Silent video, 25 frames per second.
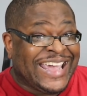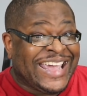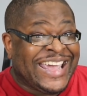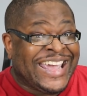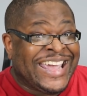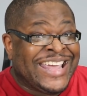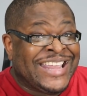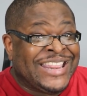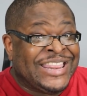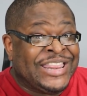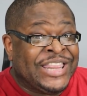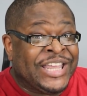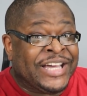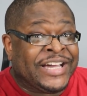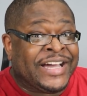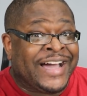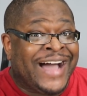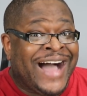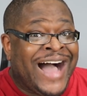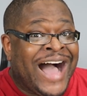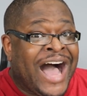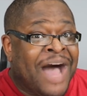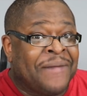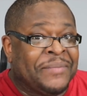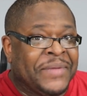in the
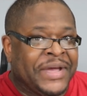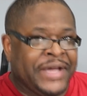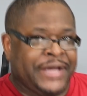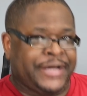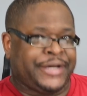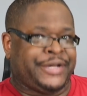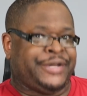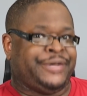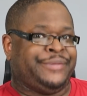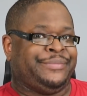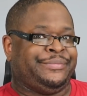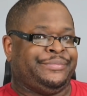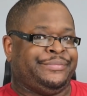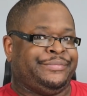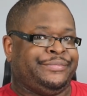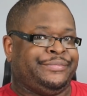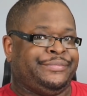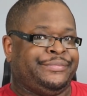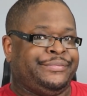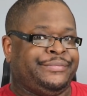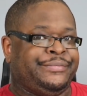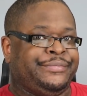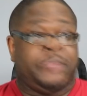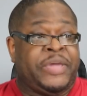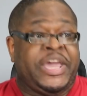comic.
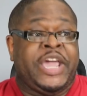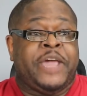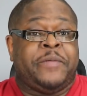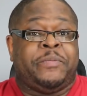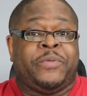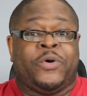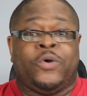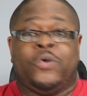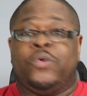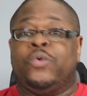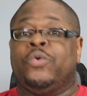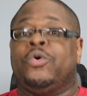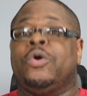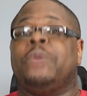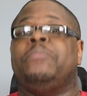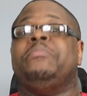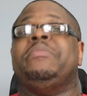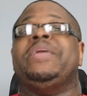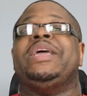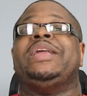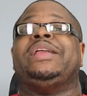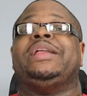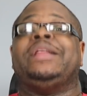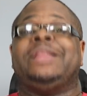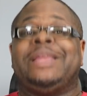People who
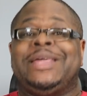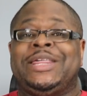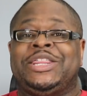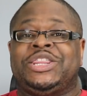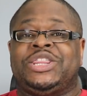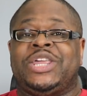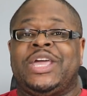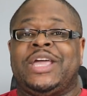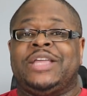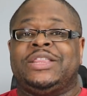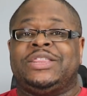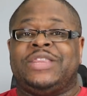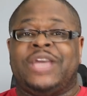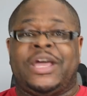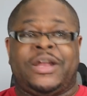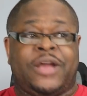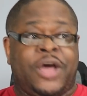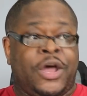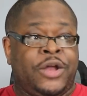immediately think that